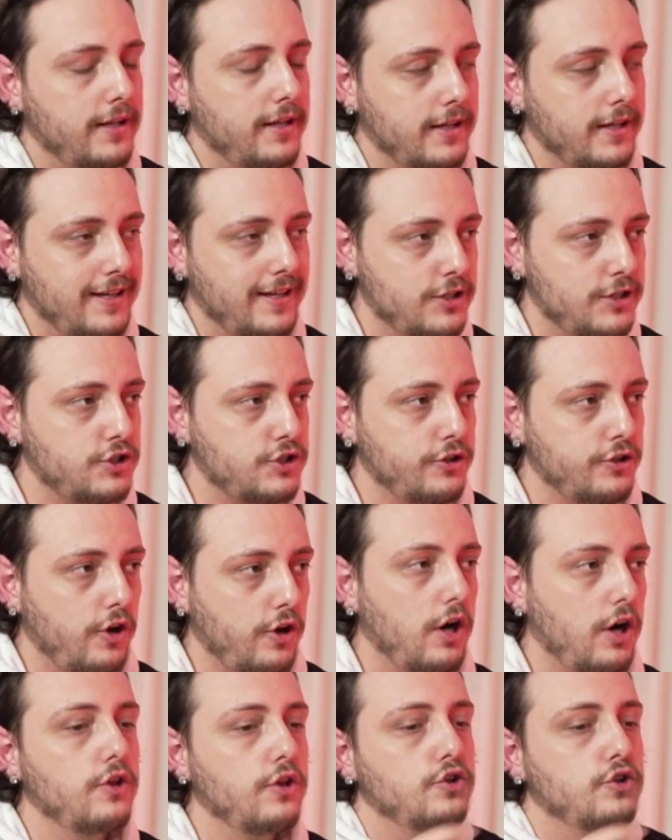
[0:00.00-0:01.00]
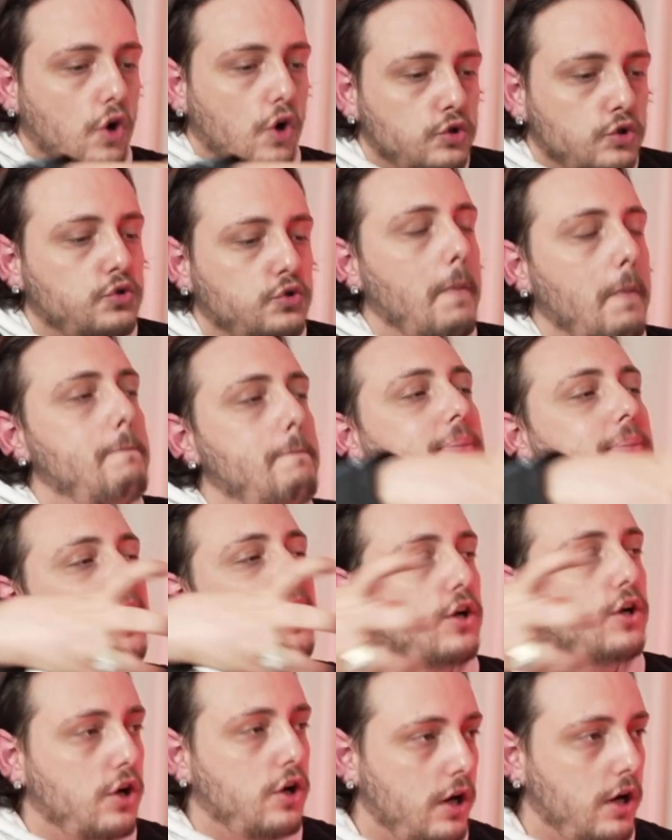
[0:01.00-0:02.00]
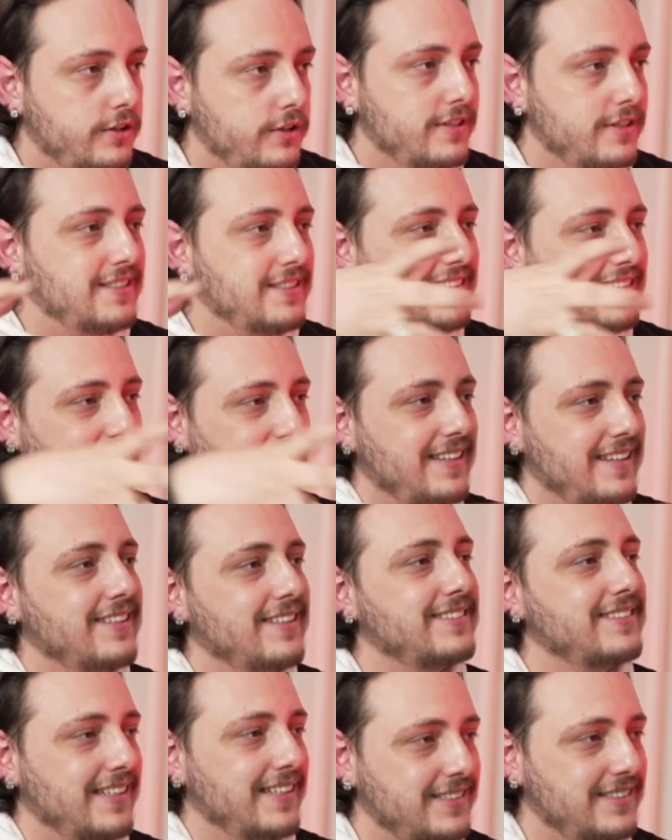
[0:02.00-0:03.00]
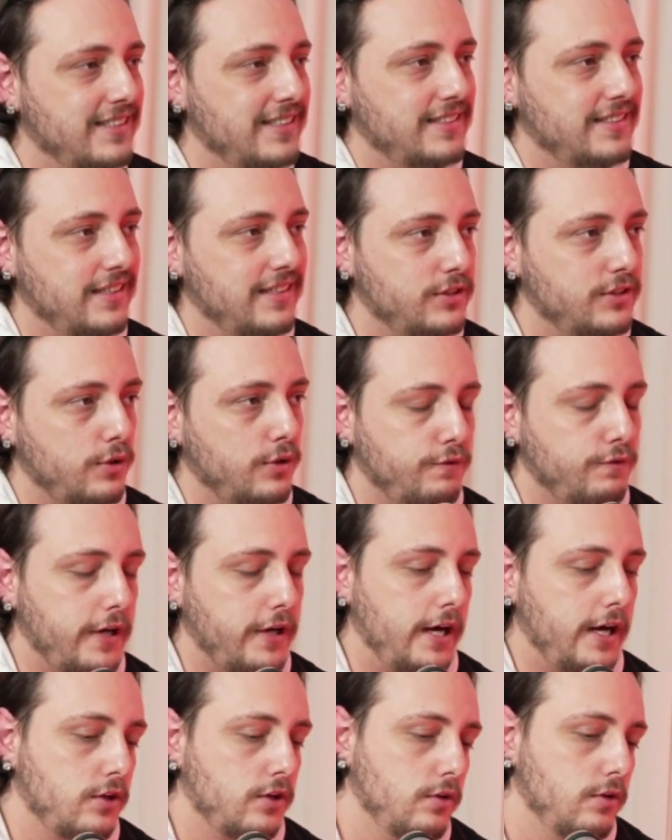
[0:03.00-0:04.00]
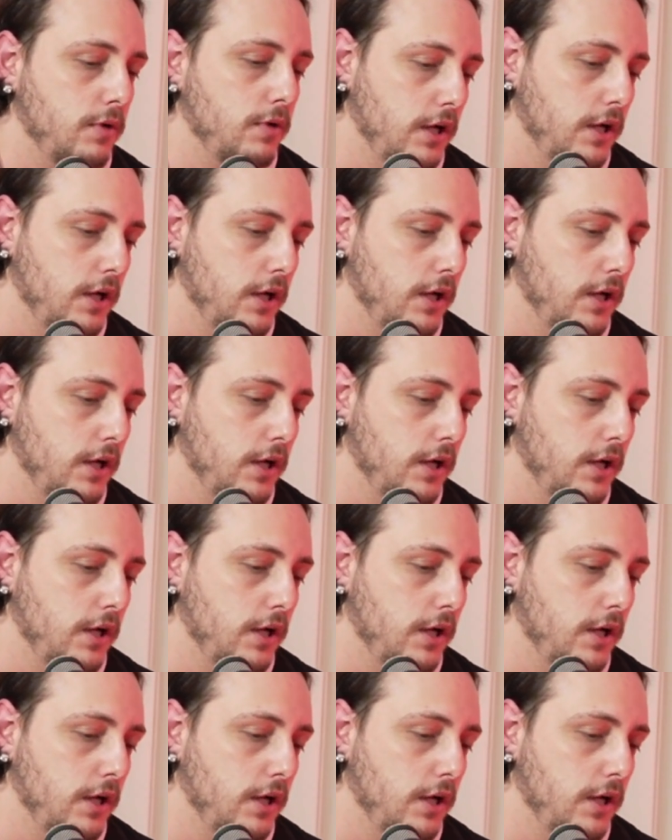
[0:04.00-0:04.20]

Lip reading: in the conditions that are, there's also a bigger context, because that doesn't exist in its own vacuum.